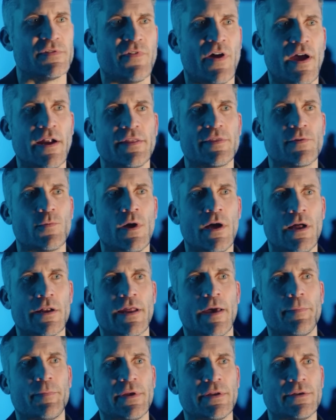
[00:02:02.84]
divided the
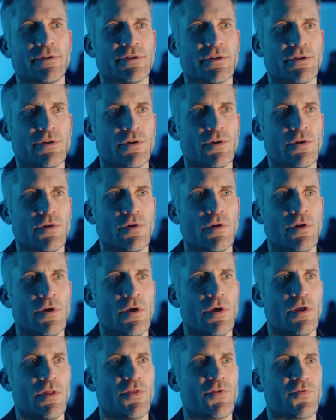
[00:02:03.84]
world up into
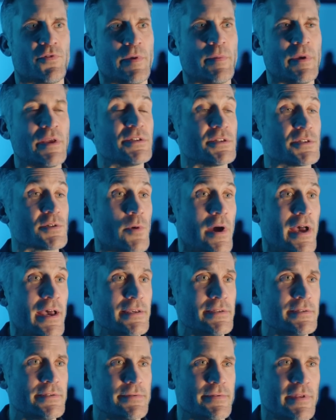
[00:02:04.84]
three metre
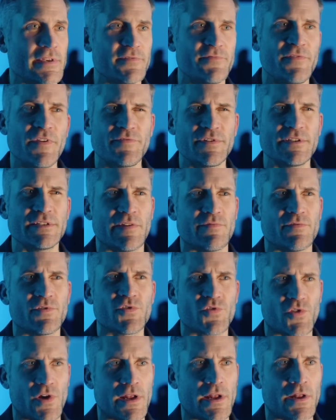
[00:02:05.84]
squares, and there's
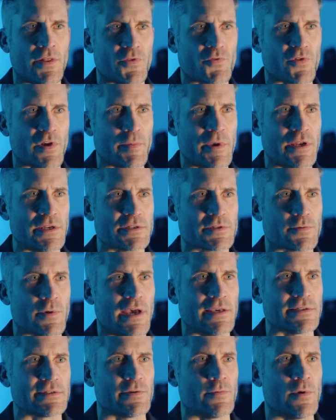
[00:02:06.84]
fifty-seven trillion three metre
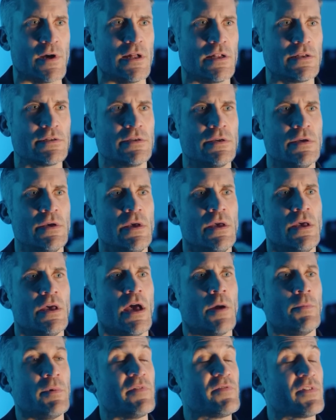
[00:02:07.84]
squares in the world,
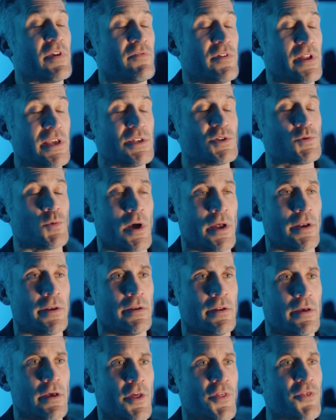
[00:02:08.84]
and we've given each
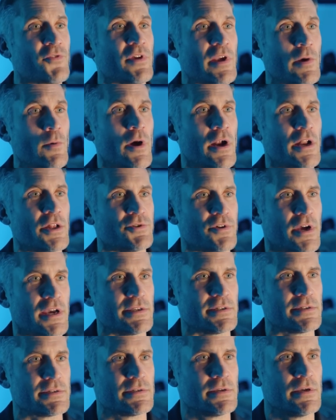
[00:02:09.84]
one a three word
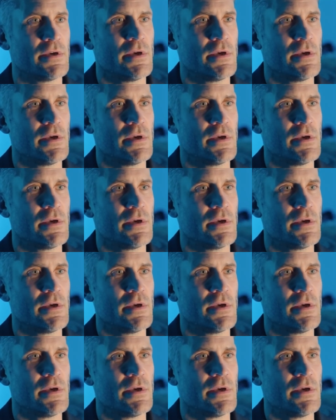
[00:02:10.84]
address.